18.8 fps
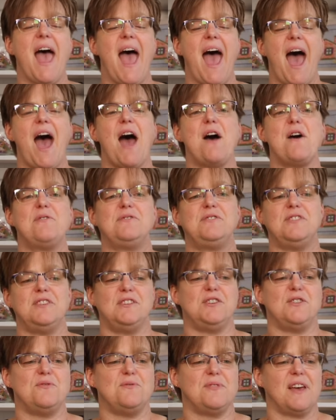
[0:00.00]
how to
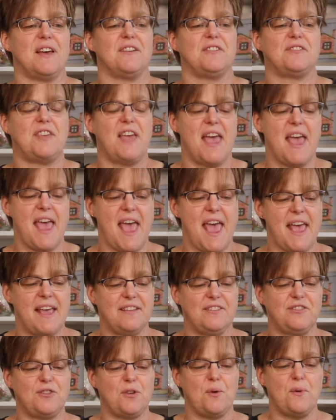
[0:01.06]
do this.
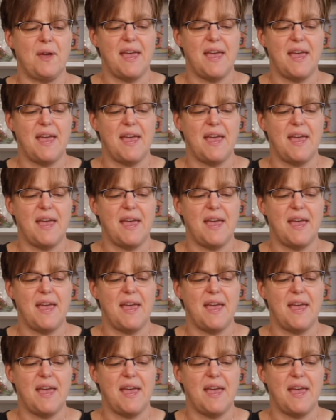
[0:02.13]
And so